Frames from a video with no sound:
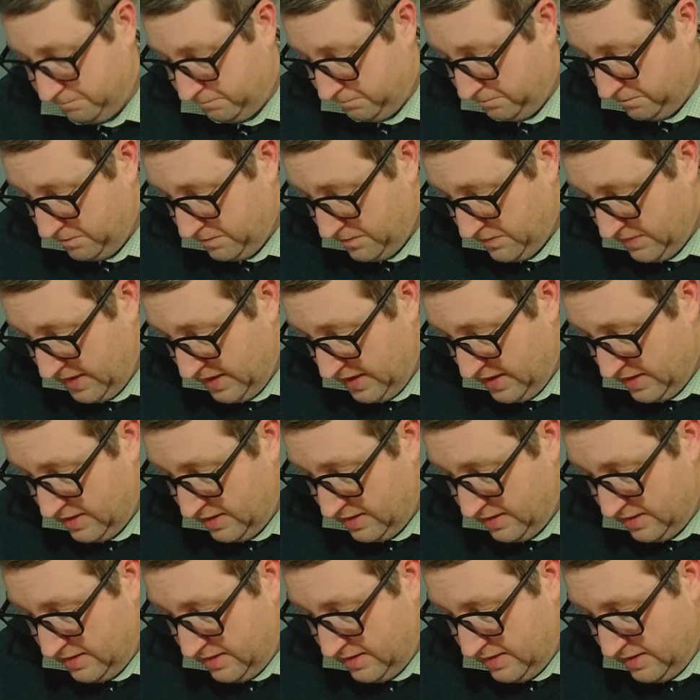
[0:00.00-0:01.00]

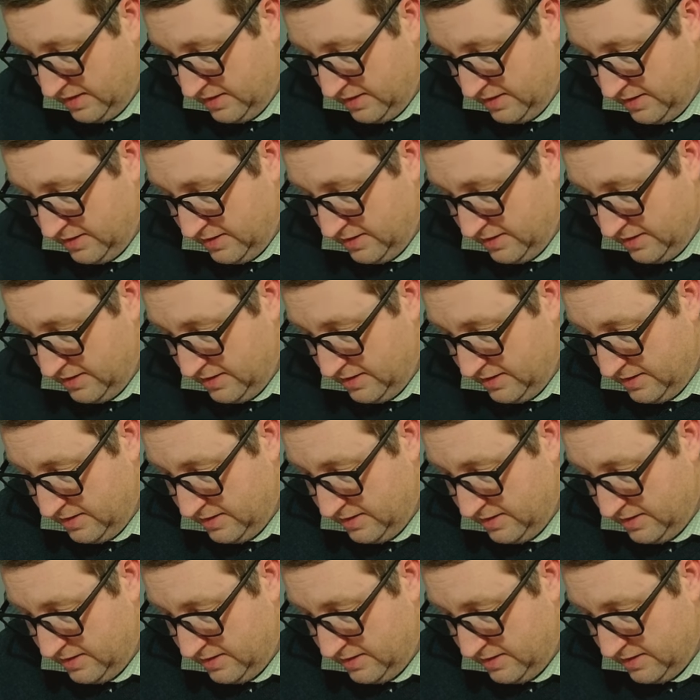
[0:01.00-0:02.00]

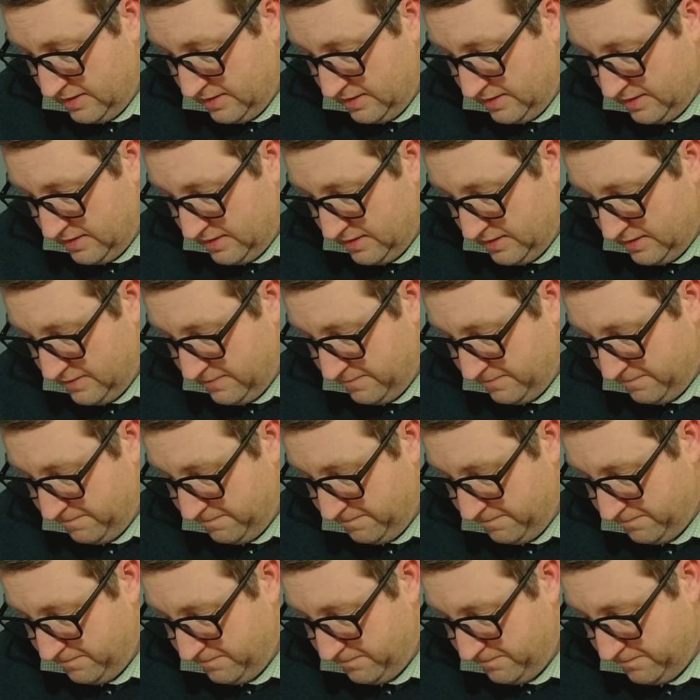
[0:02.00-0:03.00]

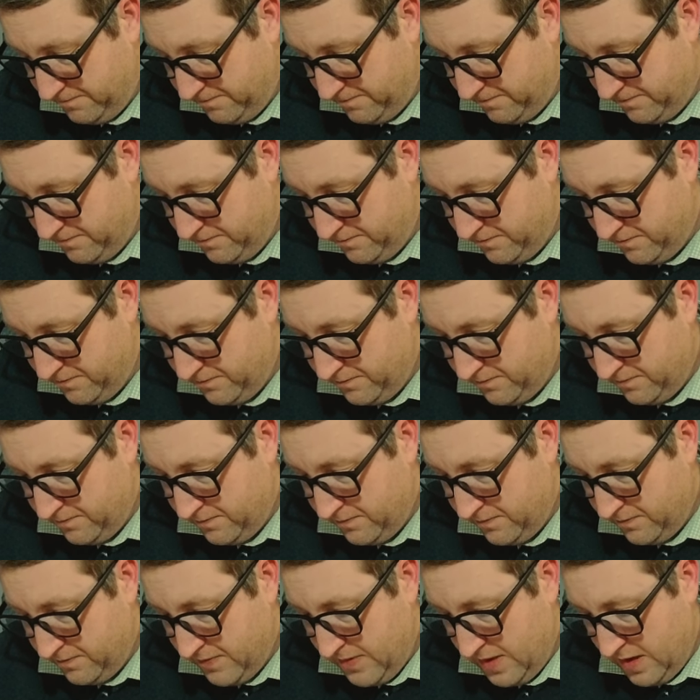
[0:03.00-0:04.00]

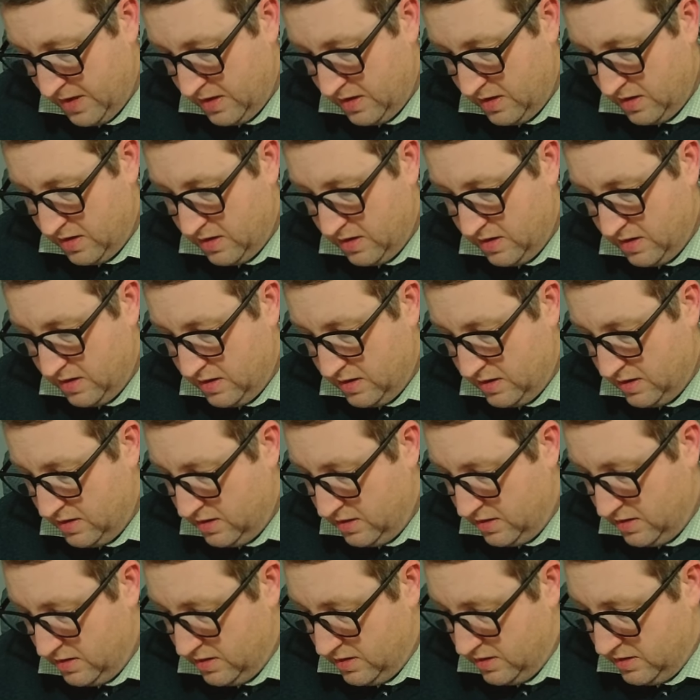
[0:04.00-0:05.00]

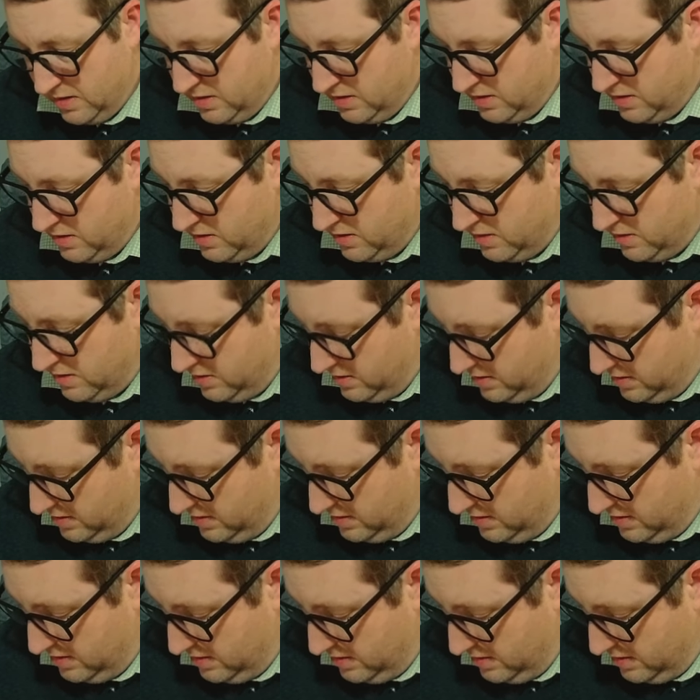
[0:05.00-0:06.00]

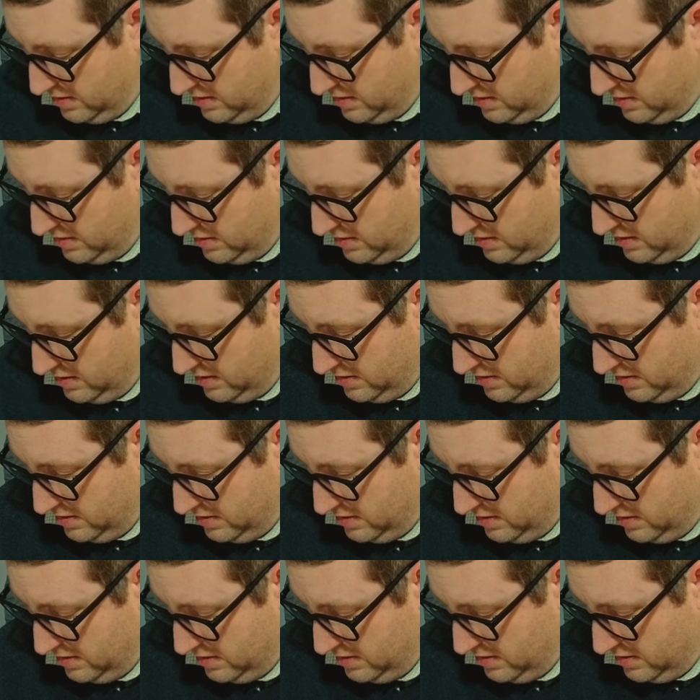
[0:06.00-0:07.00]
[no speech]